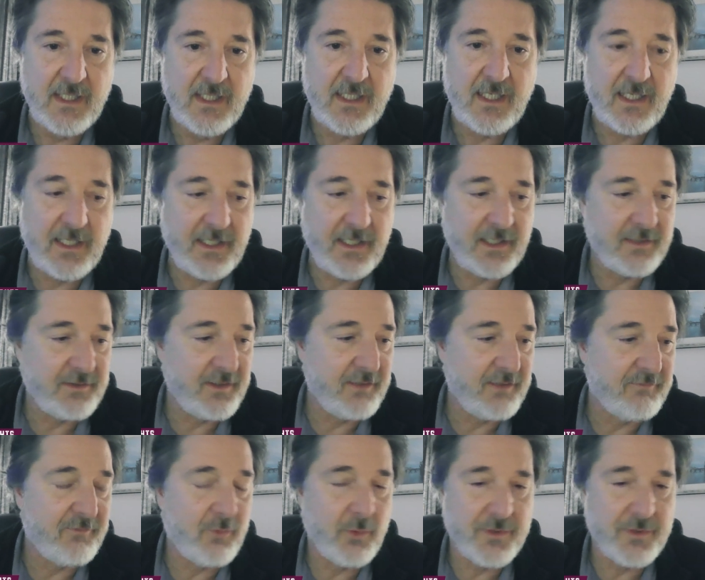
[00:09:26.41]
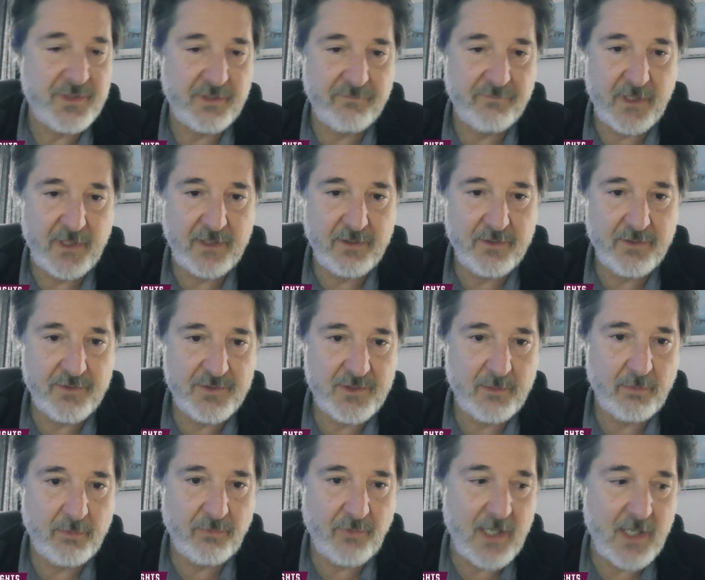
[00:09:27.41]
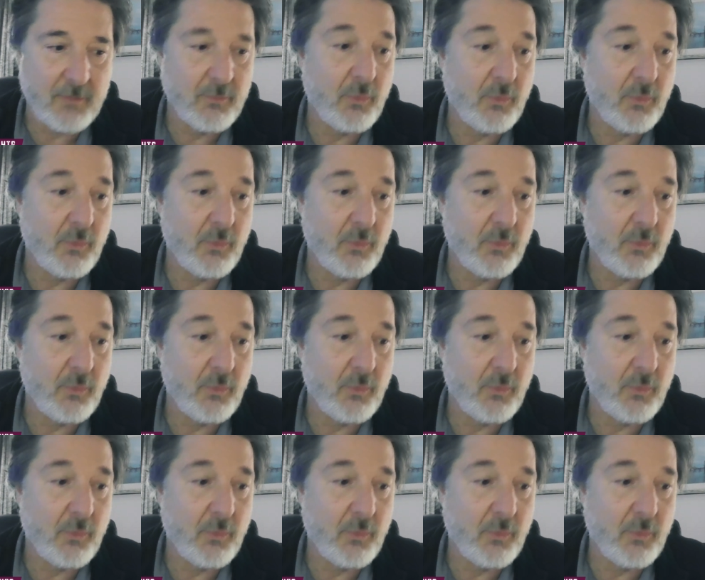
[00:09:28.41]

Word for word: and forcing vendors to provide